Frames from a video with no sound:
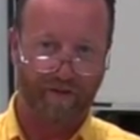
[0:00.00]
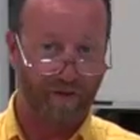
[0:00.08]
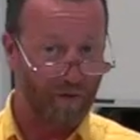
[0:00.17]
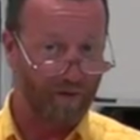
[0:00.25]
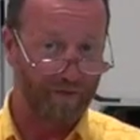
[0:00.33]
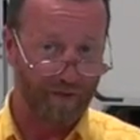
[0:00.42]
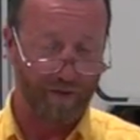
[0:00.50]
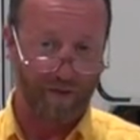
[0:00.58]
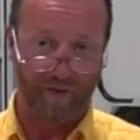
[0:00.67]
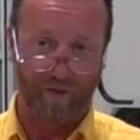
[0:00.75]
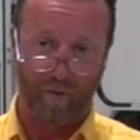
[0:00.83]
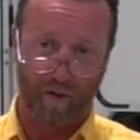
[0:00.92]
So if you do
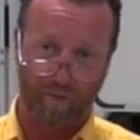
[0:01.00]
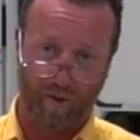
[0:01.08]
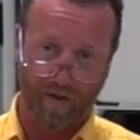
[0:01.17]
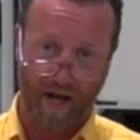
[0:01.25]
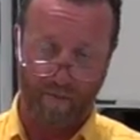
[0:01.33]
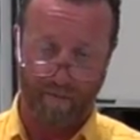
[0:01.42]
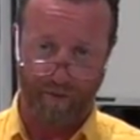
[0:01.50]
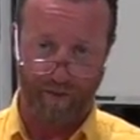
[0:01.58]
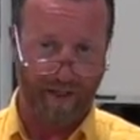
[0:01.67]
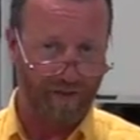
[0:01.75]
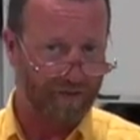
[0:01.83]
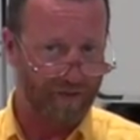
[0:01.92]
use it one more time before
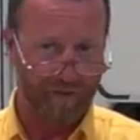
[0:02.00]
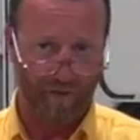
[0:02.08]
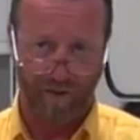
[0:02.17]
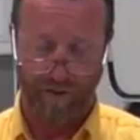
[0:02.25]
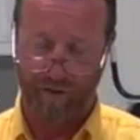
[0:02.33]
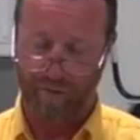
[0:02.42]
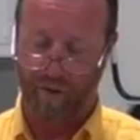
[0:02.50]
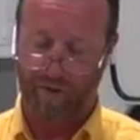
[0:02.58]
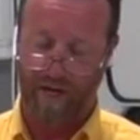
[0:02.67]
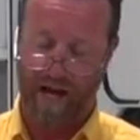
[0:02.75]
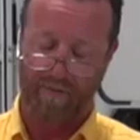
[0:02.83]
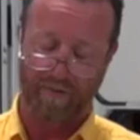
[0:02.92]
the end of the season, one or two more
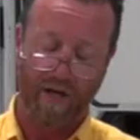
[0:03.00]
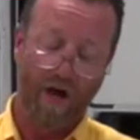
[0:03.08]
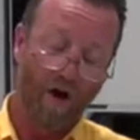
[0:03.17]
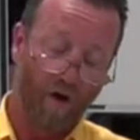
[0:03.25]
times,